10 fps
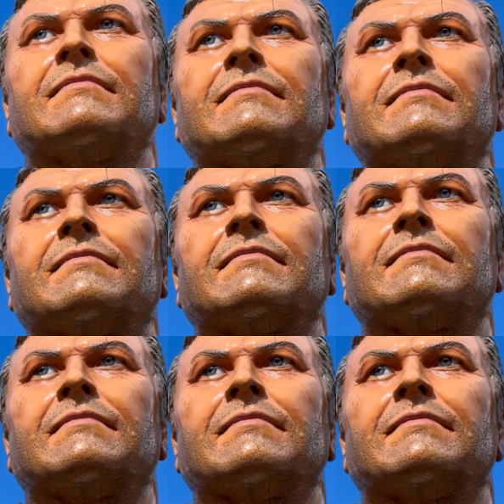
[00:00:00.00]

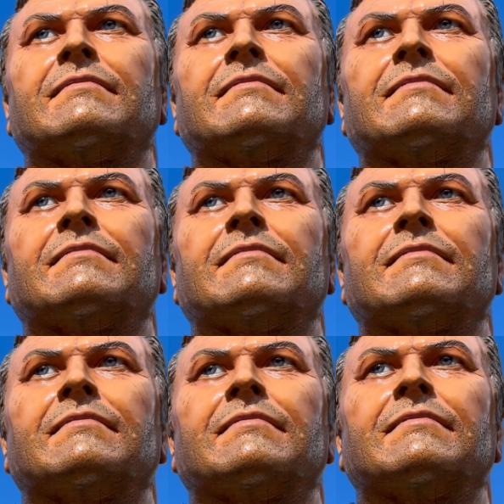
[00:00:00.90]

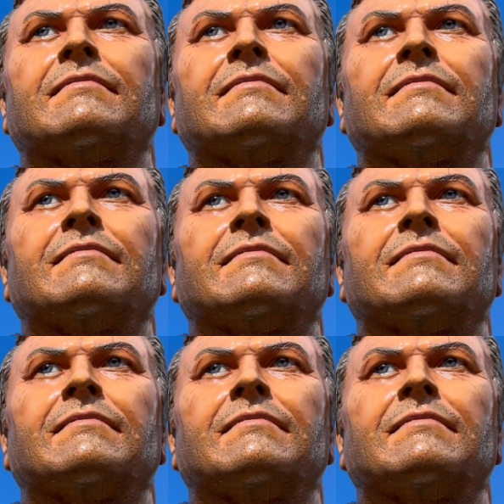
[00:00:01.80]
Nothing is said.